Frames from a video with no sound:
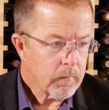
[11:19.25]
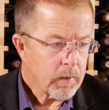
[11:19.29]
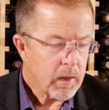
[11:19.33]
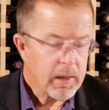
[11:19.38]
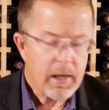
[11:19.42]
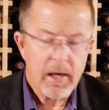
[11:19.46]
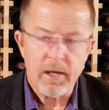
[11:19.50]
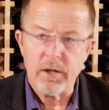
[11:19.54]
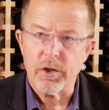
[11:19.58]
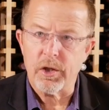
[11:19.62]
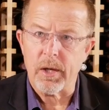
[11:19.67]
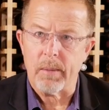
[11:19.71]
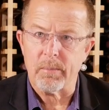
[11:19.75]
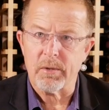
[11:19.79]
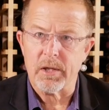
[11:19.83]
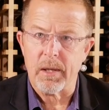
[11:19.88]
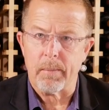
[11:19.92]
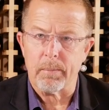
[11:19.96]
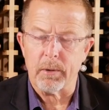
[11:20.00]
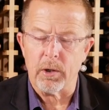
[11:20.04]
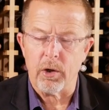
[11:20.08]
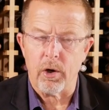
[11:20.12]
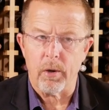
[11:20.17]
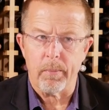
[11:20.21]
Kind of jumps
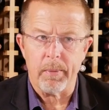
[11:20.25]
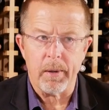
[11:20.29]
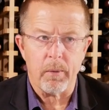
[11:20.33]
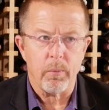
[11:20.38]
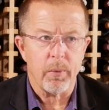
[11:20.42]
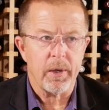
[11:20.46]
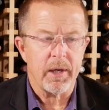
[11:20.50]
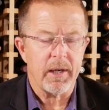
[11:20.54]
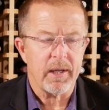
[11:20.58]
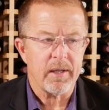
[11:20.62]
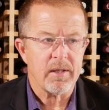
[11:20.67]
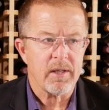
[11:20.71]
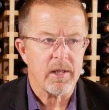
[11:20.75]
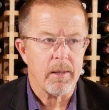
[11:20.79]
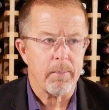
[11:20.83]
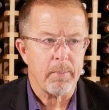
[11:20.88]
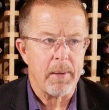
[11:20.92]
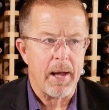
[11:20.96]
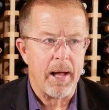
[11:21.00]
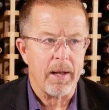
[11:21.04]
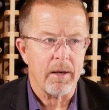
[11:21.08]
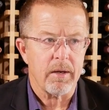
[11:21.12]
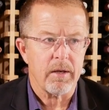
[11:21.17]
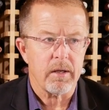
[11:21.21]
up a little bit when it hits the
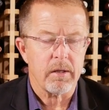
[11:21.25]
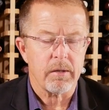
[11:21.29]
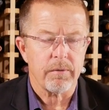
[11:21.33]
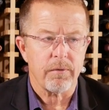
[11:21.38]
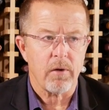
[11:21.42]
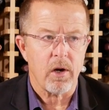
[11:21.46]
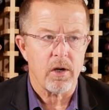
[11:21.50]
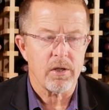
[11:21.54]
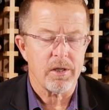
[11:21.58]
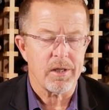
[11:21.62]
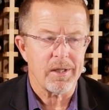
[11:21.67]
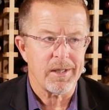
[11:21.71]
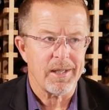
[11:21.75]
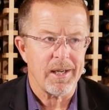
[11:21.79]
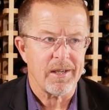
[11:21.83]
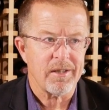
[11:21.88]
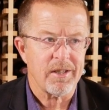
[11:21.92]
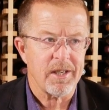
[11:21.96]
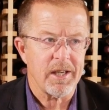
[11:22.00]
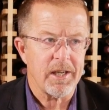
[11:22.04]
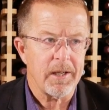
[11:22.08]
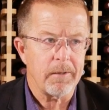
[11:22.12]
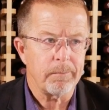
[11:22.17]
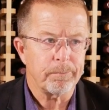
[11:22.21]
palate as far as
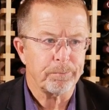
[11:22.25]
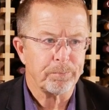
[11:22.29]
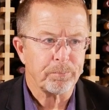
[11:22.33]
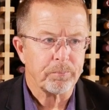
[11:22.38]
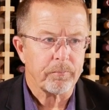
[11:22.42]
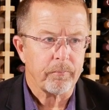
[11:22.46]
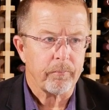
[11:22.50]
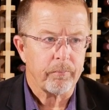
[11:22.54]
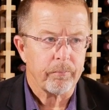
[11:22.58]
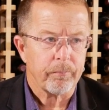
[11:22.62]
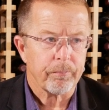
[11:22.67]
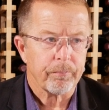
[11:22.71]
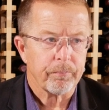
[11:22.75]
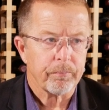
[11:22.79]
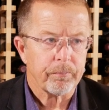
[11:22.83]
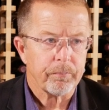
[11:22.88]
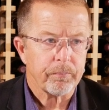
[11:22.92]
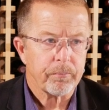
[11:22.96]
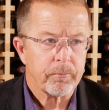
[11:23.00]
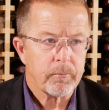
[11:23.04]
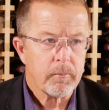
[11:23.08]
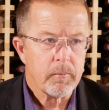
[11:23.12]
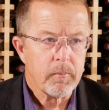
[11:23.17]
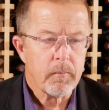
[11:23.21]
intensity.
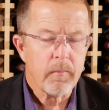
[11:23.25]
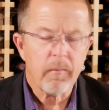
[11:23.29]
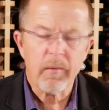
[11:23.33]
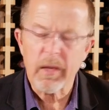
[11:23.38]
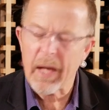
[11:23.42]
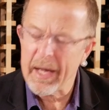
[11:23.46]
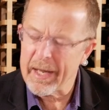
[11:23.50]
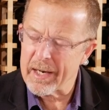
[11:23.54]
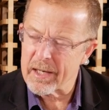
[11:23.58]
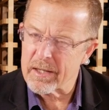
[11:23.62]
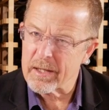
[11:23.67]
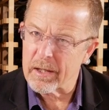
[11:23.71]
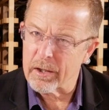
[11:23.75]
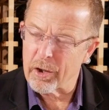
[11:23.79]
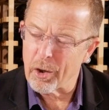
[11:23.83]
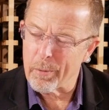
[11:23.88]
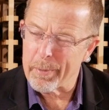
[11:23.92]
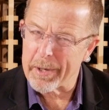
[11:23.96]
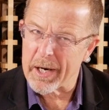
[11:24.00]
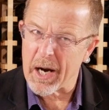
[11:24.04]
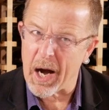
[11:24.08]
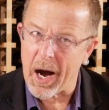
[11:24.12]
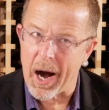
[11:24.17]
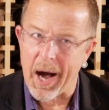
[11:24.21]
And it's a little
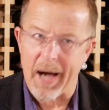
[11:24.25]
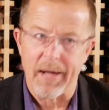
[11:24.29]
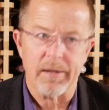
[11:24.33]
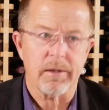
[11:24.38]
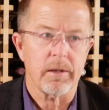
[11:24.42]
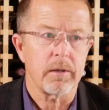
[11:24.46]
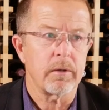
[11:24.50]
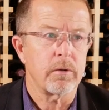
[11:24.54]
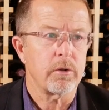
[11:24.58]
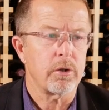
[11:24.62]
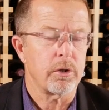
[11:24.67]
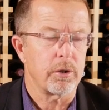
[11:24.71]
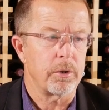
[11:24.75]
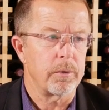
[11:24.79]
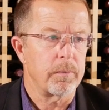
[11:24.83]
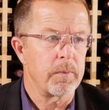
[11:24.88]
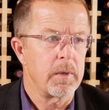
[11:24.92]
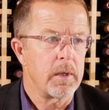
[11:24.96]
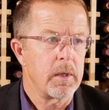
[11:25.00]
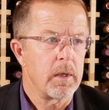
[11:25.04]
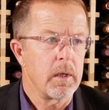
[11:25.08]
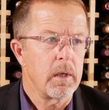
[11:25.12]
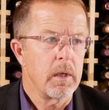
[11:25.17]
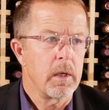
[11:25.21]
bit hot too.
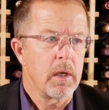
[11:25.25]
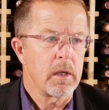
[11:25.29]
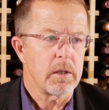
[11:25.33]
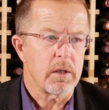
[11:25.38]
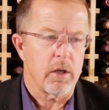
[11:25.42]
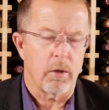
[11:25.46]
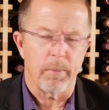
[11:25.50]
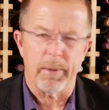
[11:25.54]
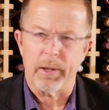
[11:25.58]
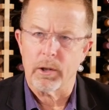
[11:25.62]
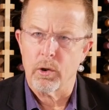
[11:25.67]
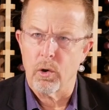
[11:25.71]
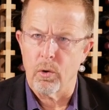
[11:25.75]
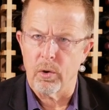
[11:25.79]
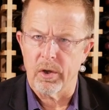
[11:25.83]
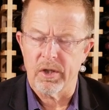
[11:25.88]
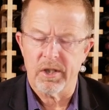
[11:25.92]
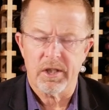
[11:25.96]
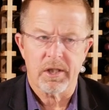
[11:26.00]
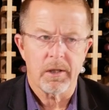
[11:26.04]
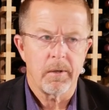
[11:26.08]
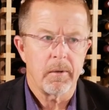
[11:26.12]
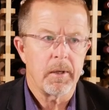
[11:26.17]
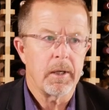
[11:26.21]
It's a little bit
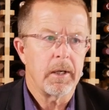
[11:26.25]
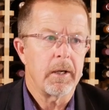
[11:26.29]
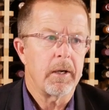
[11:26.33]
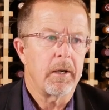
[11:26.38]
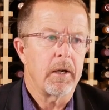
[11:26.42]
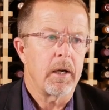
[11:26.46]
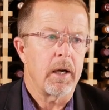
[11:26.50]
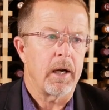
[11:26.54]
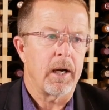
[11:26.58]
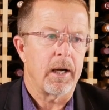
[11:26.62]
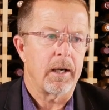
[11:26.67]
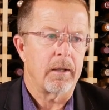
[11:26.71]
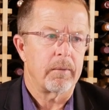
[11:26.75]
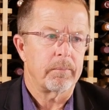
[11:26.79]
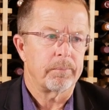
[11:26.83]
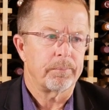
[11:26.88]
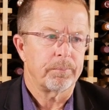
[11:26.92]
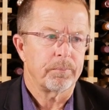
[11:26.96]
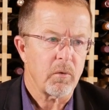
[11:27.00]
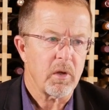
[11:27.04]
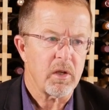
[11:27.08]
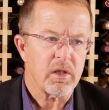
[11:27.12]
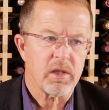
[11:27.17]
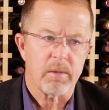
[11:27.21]
coarse.
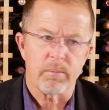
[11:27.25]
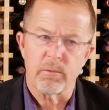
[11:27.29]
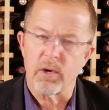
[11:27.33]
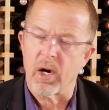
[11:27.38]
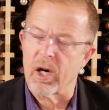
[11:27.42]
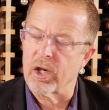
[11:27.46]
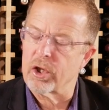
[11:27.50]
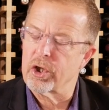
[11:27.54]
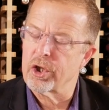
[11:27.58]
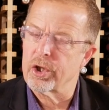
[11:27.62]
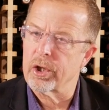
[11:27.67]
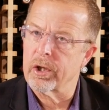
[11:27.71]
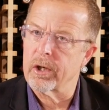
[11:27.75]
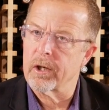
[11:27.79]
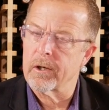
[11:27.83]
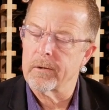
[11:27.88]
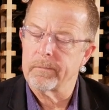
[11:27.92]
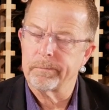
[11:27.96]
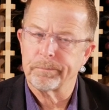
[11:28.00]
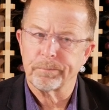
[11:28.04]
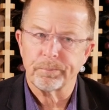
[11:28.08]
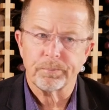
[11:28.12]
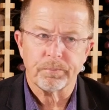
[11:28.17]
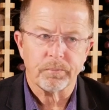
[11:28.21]
Some dark sugar,
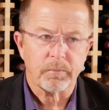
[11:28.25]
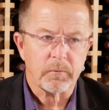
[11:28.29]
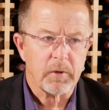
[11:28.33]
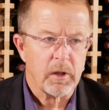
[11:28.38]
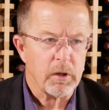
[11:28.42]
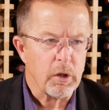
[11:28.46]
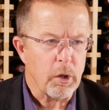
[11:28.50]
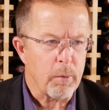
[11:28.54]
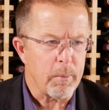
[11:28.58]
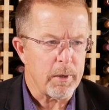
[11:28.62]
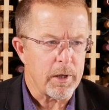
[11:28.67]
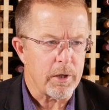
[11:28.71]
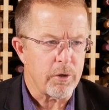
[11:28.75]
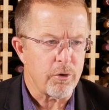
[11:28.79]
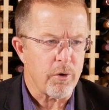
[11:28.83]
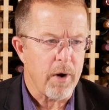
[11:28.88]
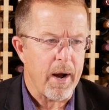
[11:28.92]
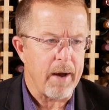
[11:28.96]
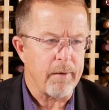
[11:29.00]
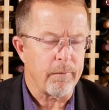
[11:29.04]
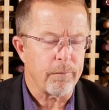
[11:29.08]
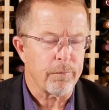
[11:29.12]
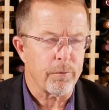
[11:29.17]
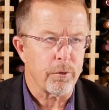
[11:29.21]
a little bit of
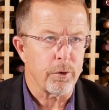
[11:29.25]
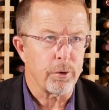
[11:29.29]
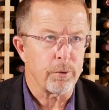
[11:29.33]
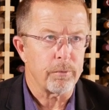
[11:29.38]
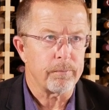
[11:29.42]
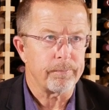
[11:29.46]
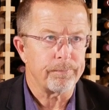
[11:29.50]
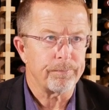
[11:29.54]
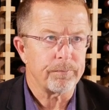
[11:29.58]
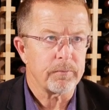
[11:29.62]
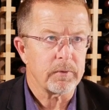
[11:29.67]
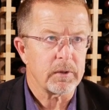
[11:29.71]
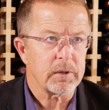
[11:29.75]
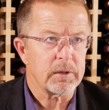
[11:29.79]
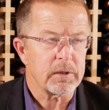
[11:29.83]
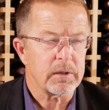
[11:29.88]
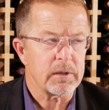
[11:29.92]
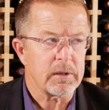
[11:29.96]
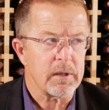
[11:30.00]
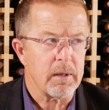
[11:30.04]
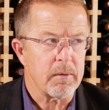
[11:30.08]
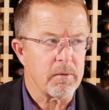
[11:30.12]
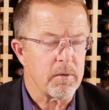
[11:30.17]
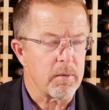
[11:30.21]
dried fruit,
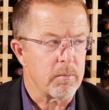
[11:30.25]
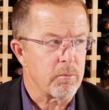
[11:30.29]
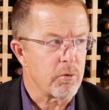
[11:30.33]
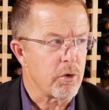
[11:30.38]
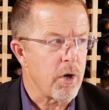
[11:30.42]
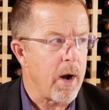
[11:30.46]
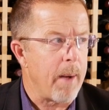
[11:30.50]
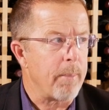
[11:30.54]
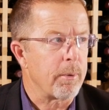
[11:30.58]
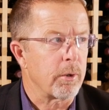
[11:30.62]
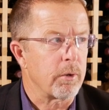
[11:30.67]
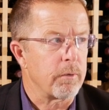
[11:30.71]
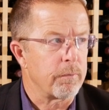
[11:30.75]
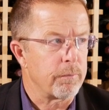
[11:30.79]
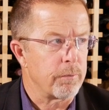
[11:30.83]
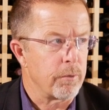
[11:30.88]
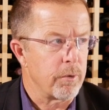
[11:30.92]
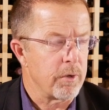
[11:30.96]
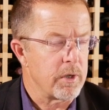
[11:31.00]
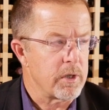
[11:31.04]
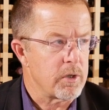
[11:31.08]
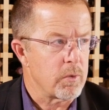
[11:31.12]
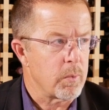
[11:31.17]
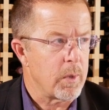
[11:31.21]
some tropical
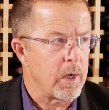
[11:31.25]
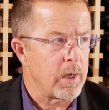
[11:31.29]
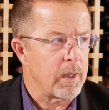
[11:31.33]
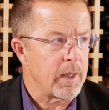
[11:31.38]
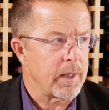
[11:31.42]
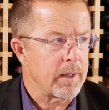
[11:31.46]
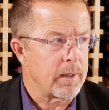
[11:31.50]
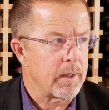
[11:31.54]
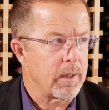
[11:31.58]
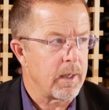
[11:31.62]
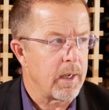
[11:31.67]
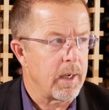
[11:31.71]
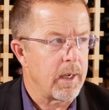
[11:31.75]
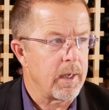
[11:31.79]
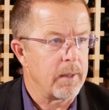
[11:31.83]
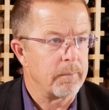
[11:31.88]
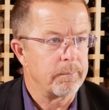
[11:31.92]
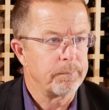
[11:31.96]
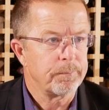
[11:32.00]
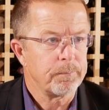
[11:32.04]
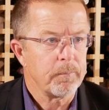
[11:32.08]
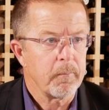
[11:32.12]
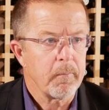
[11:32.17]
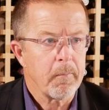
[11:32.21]
fruit as well, like a